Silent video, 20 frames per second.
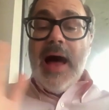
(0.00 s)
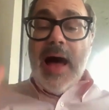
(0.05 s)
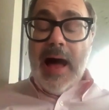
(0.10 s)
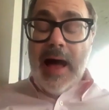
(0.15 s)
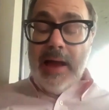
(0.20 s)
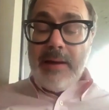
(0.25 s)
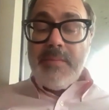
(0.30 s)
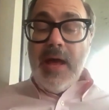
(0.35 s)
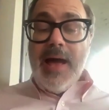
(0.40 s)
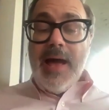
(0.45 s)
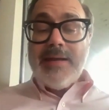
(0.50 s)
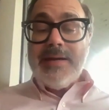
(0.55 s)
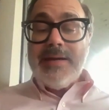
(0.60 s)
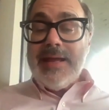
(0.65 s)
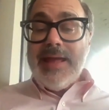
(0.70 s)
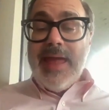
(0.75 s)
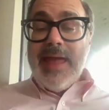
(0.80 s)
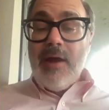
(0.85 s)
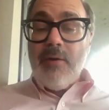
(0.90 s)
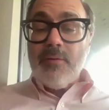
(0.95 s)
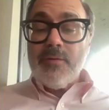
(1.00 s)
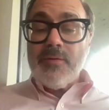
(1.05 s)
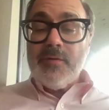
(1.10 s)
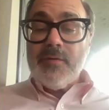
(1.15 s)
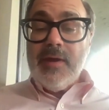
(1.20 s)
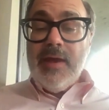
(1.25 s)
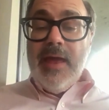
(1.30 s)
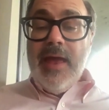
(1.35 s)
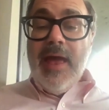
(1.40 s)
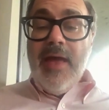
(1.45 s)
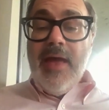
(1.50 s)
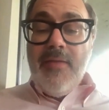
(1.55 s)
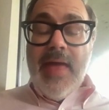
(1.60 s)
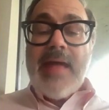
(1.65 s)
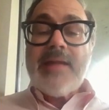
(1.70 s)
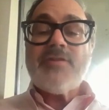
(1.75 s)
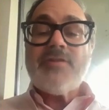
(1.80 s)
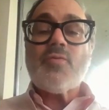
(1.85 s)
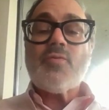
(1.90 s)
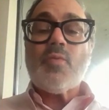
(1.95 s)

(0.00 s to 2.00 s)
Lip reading: I'm not an accountant, and that's